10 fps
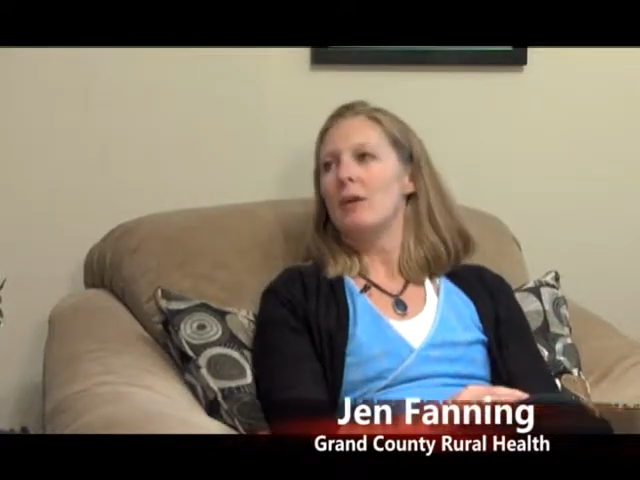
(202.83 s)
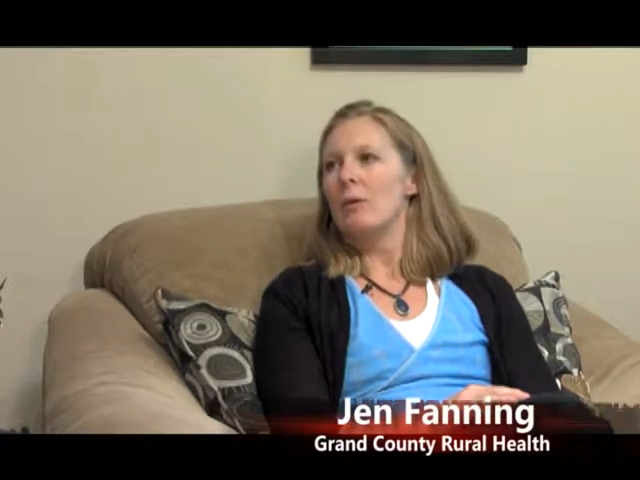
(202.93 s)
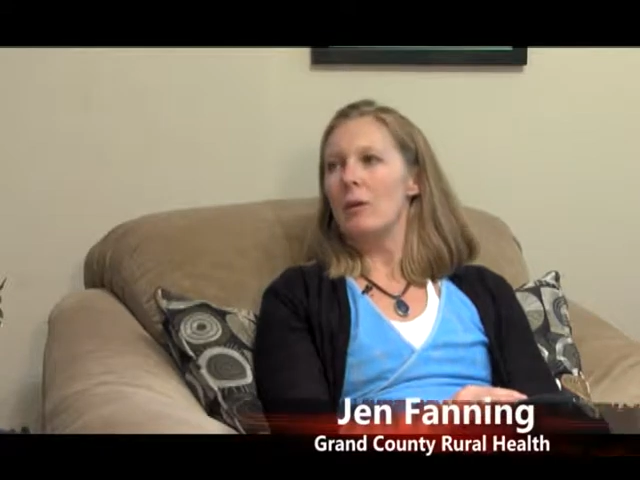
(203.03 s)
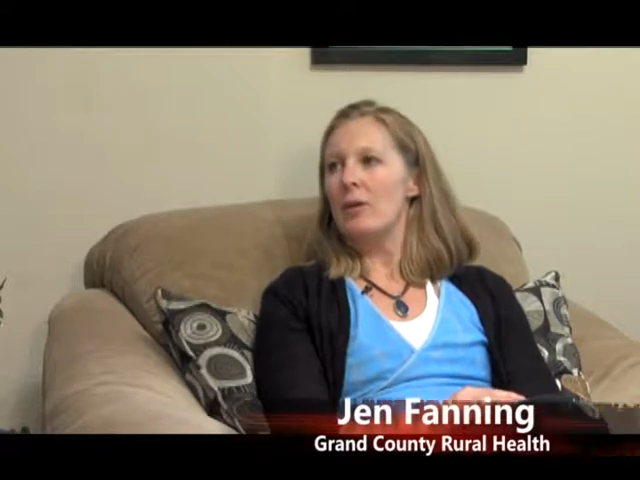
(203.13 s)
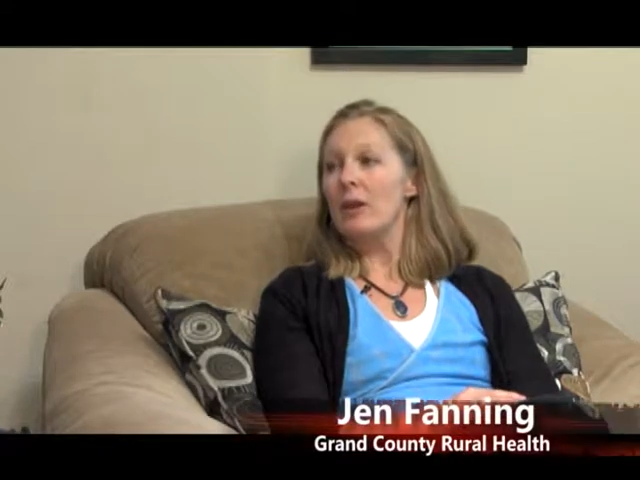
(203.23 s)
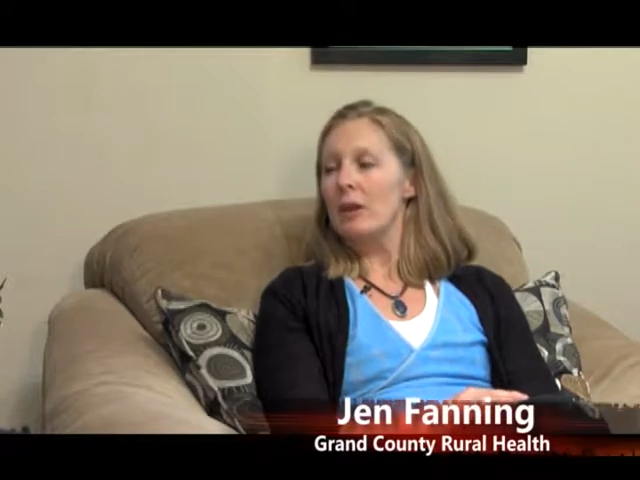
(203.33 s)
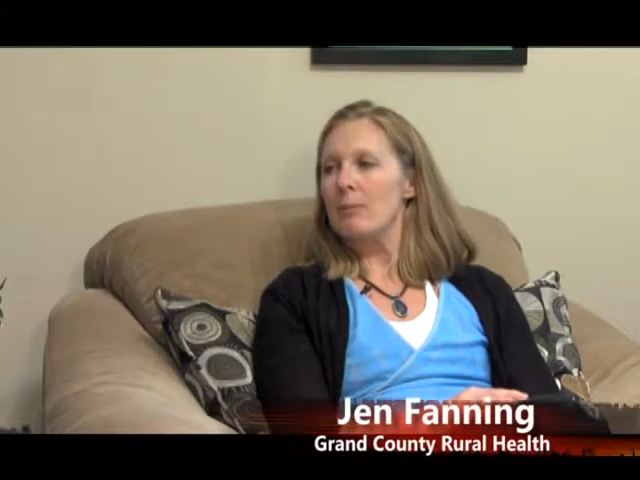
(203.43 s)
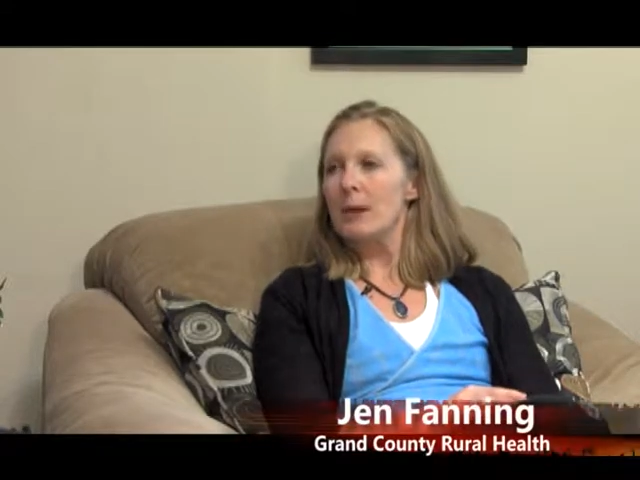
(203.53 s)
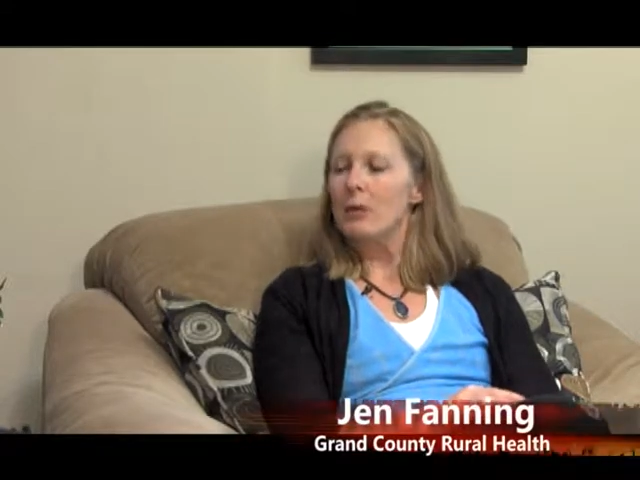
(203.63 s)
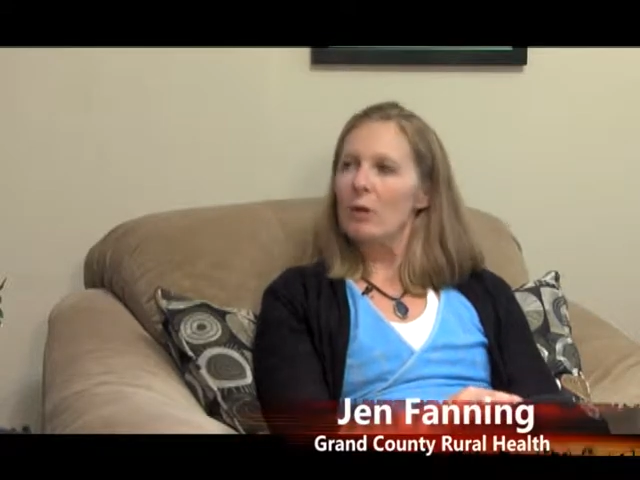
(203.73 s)
with income
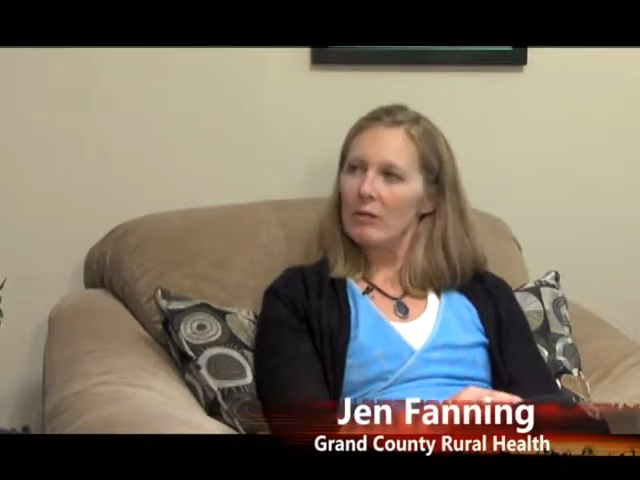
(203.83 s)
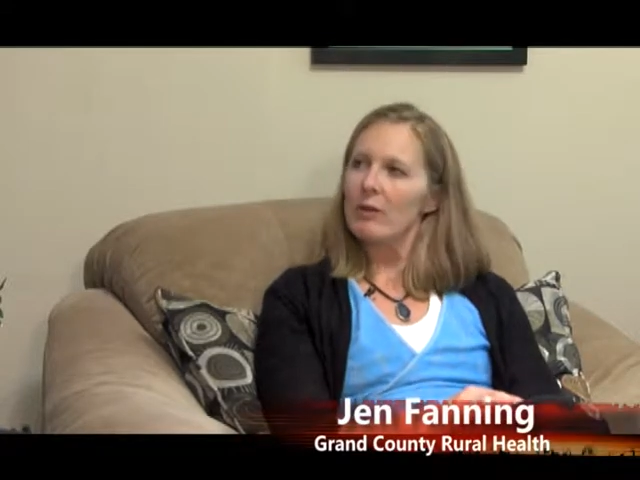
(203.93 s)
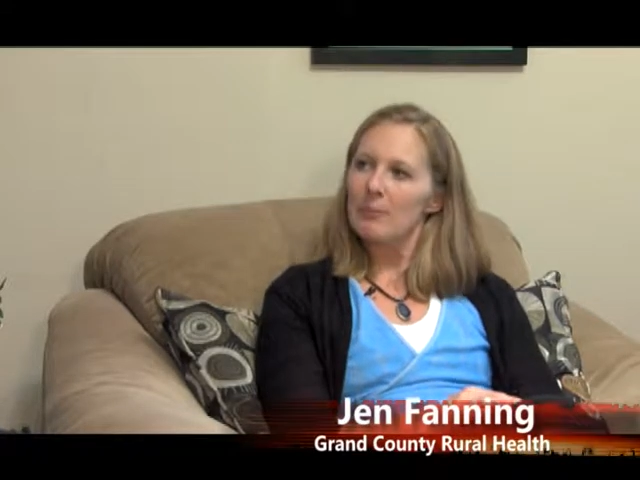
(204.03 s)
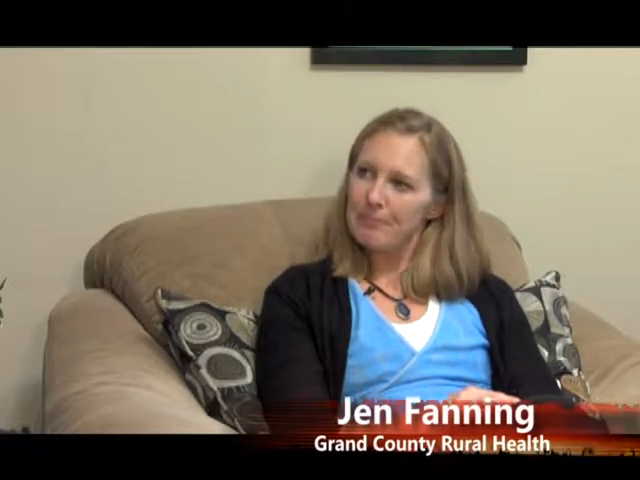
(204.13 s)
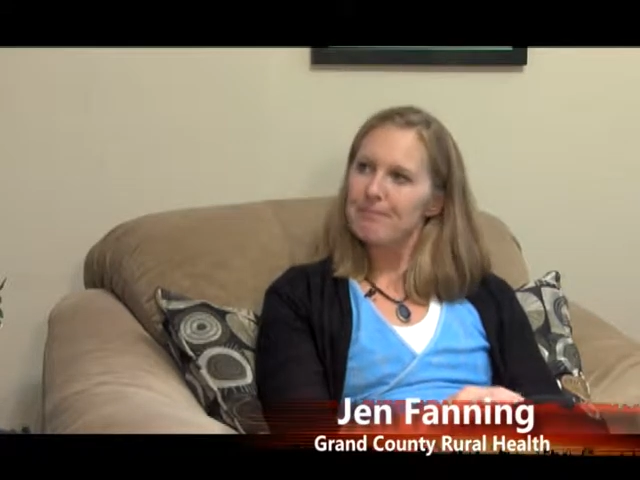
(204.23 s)
being one of them. So